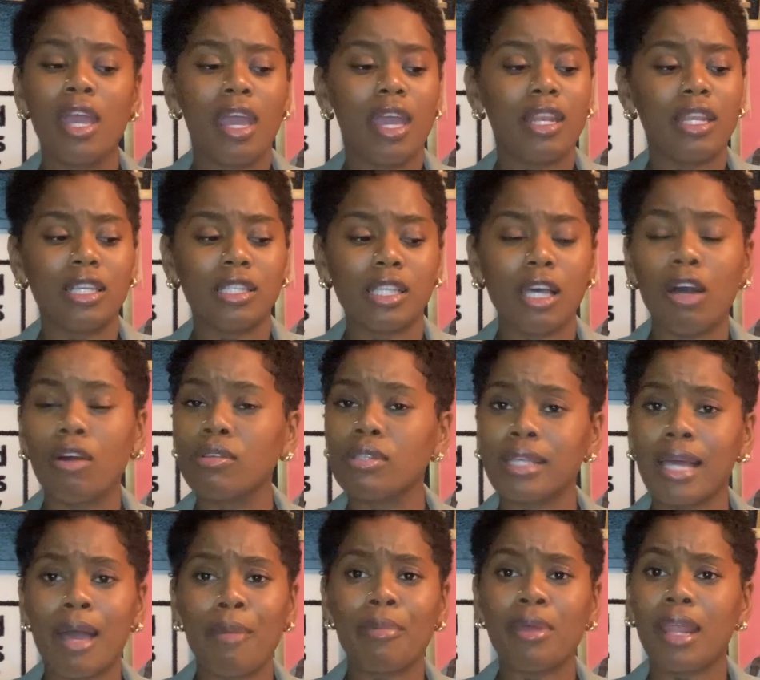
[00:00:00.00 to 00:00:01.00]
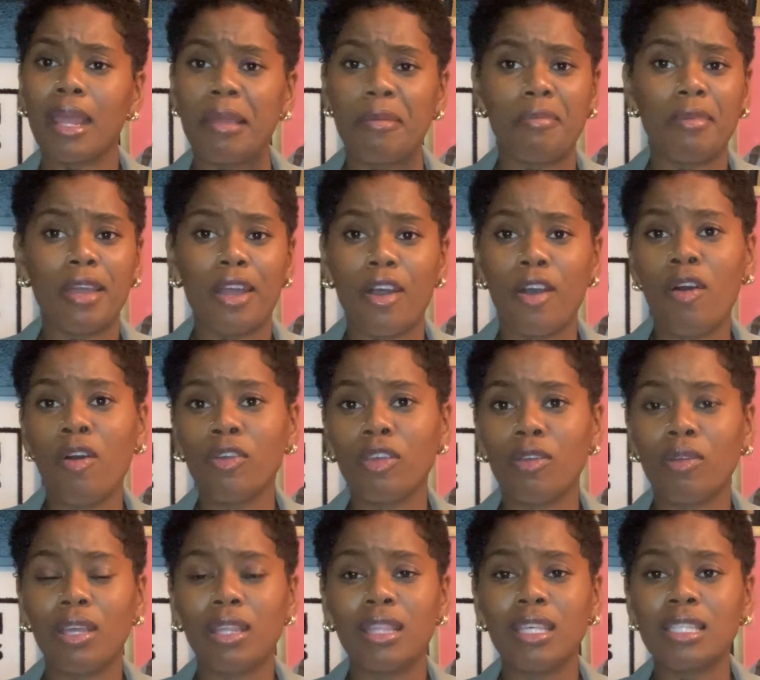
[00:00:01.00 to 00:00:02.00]
this whole time it ain't been on
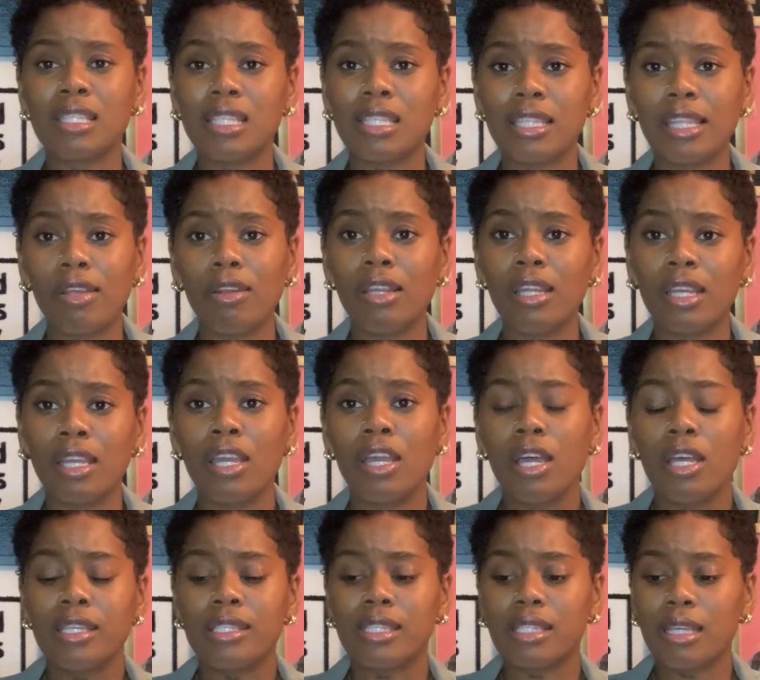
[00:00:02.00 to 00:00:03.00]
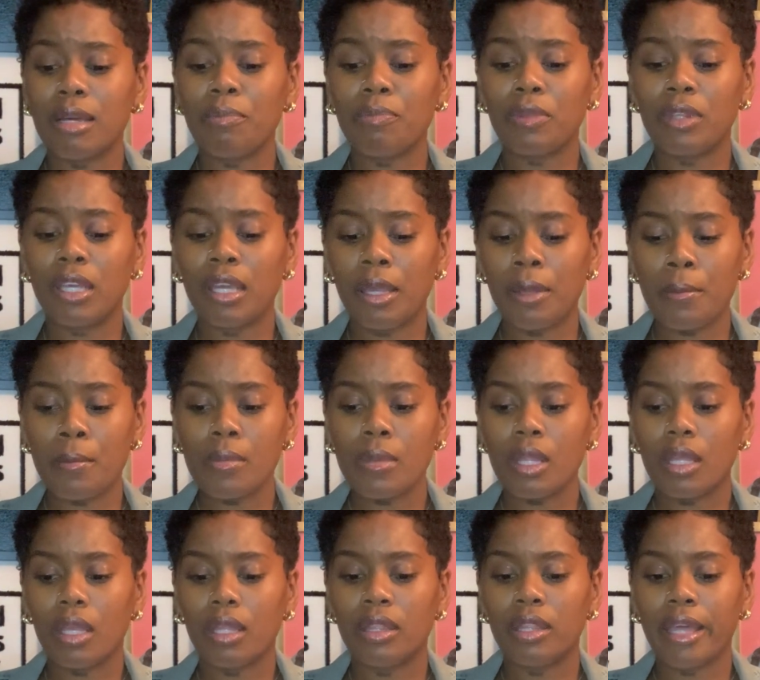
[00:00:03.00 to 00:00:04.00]
you and this is literally something
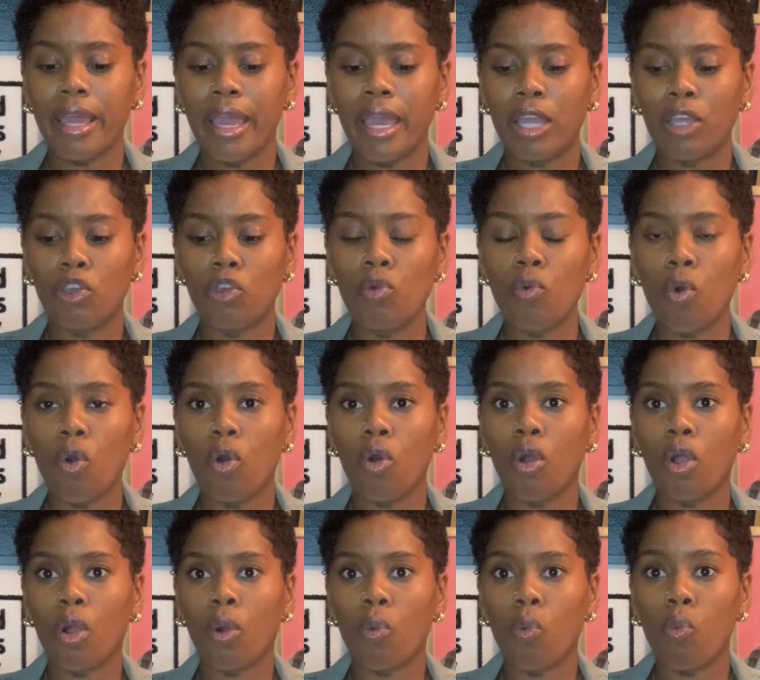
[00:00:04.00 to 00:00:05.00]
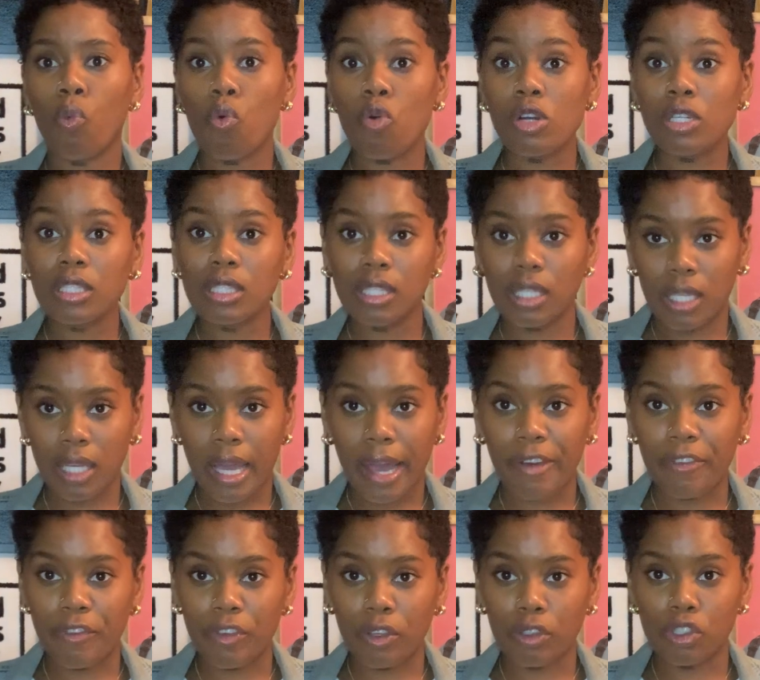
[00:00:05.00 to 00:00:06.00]
that you are wanting i
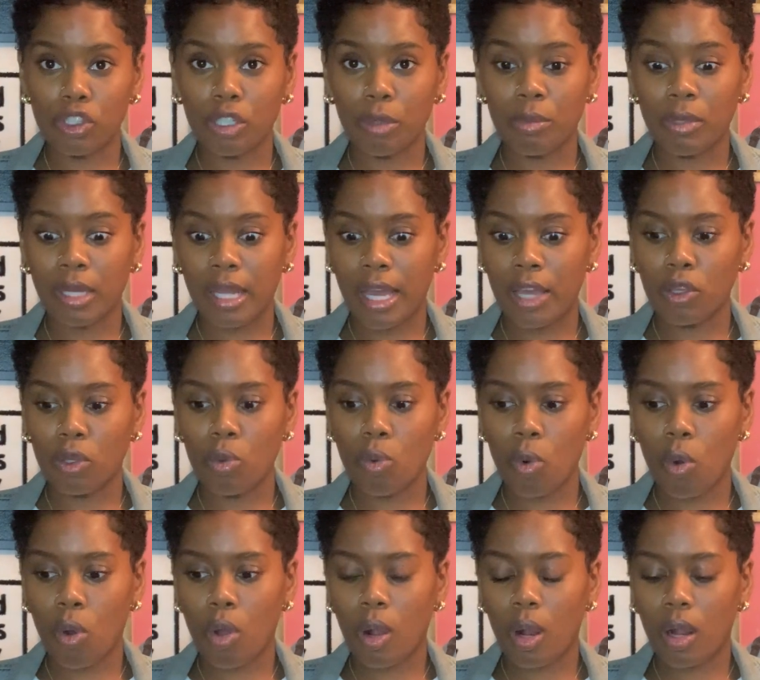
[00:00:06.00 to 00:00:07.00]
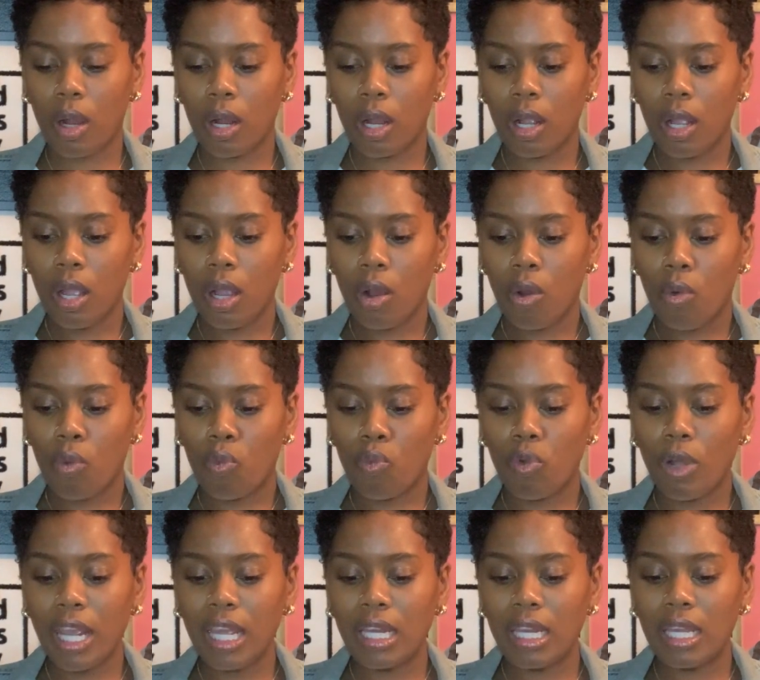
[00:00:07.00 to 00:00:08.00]
feel gemini you are
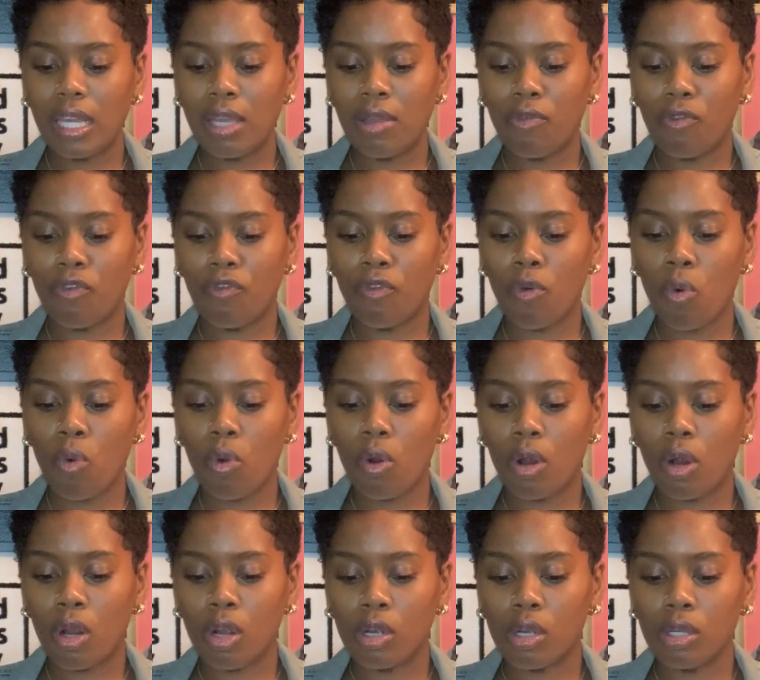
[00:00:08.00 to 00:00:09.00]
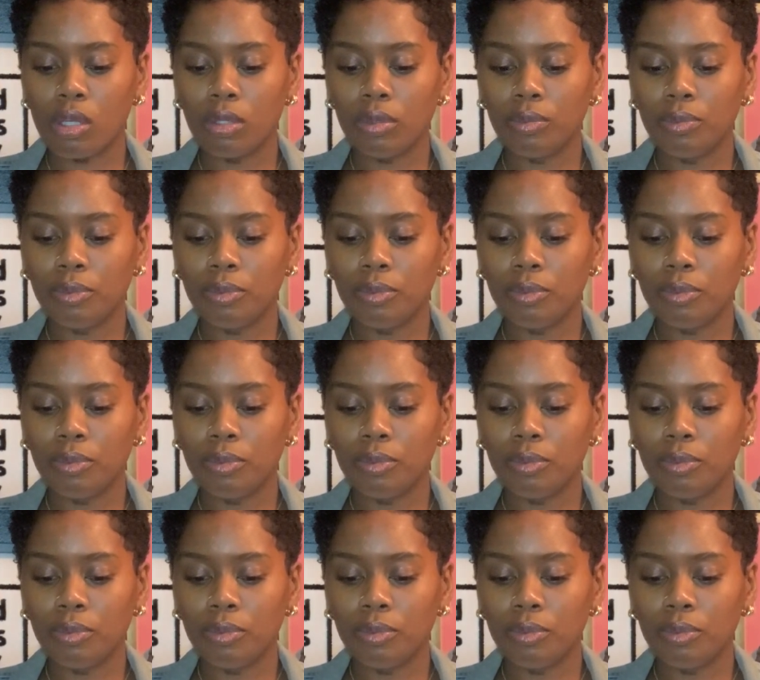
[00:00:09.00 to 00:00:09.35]
ready for